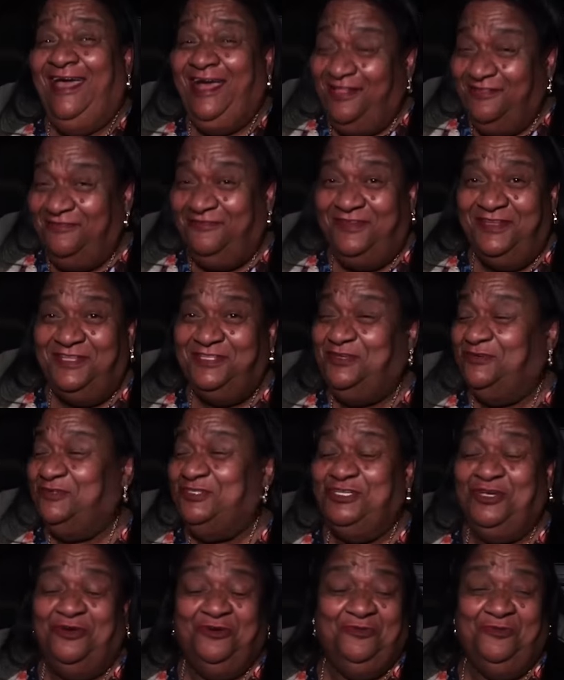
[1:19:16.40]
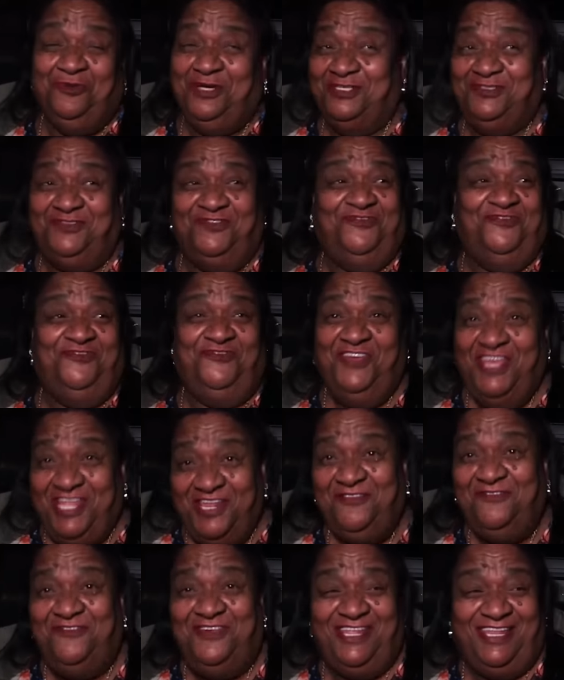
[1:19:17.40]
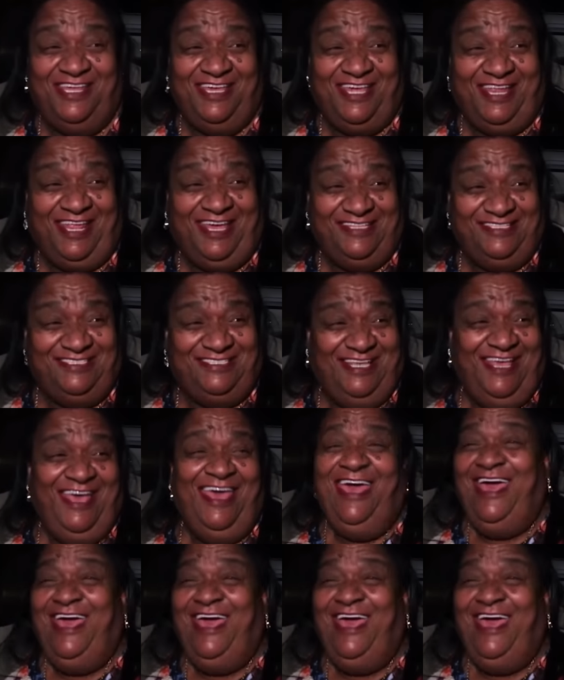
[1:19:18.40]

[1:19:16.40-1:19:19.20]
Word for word: Alfred, your show was very, very great.